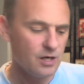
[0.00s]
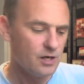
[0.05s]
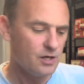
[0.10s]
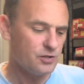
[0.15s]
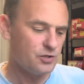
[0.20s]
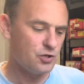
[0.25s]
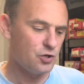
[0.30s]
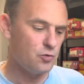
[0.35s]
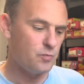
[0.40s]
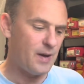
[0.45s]

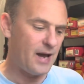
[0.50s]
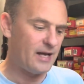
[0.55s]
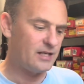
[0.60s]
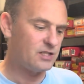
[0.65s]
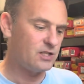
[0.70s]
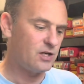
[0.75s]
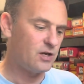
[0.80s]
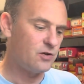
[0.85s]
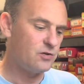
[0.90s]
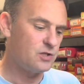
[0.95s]
2
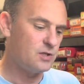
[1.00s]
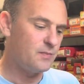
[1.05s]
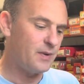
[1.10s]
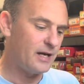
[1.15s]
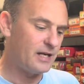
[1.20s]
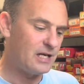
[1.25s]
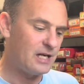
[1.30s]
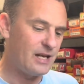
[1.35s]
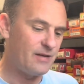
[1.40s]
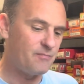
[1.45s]
packs of those. He
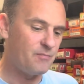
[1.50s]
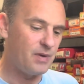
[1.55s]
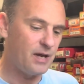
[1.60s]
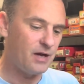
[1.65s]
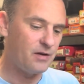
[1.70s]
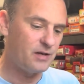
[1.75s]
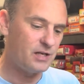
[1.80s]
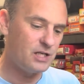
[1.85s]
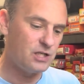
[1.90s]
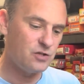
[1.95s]
paid
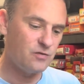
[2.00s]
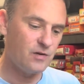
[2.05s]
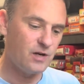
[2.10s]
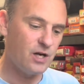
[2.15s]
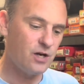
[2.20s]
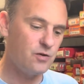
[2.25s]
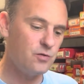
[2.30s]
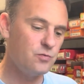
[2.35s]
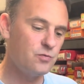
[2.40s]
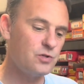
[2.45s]
£11 each for
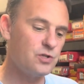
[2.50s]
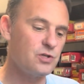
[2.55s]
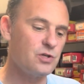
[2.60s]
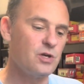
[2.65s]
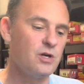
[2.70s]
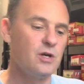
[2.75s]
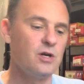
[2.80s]
those.